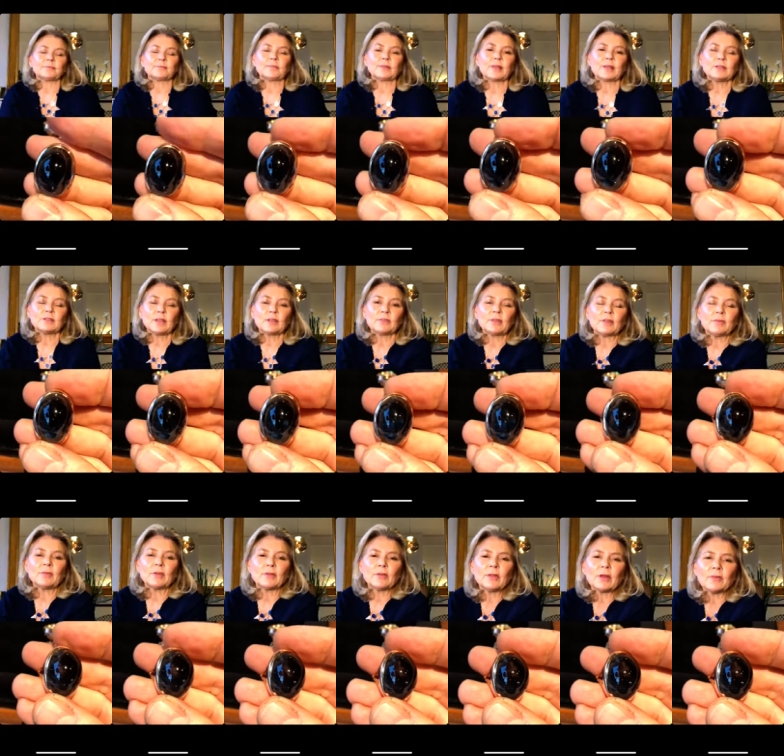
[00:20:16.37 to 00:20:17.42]

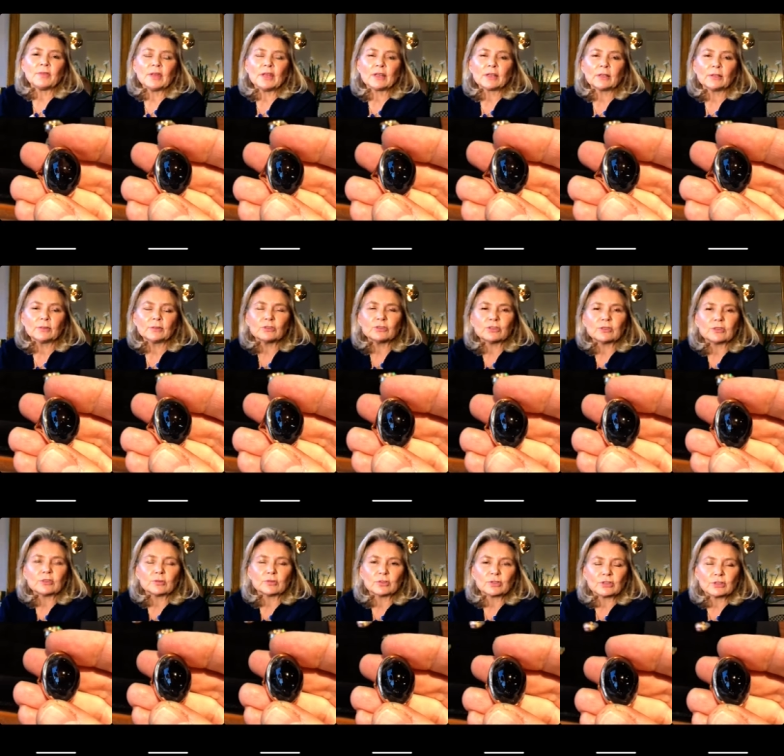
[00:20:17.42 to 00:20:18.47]
are they inclusions
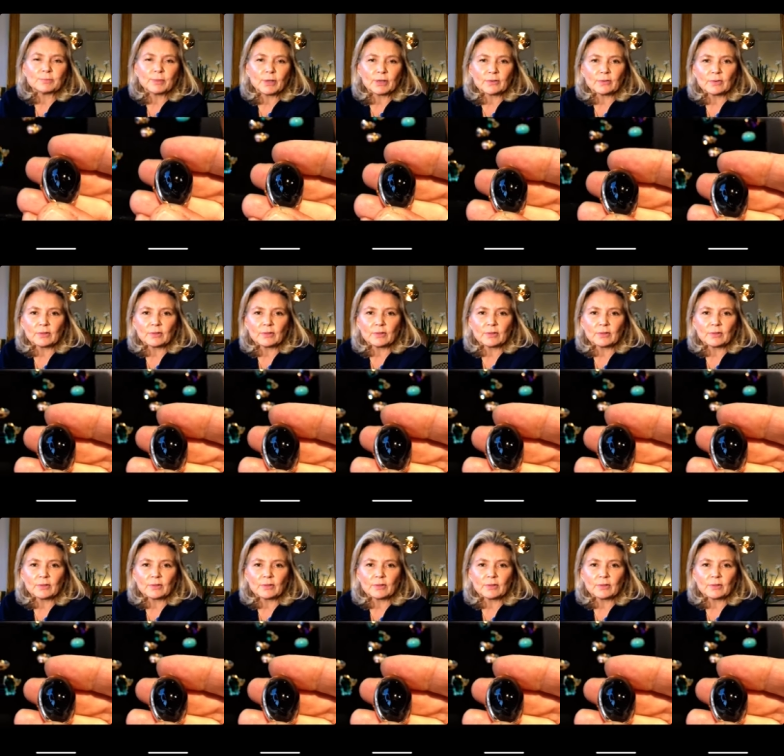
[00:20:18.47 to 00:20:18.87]
or just part of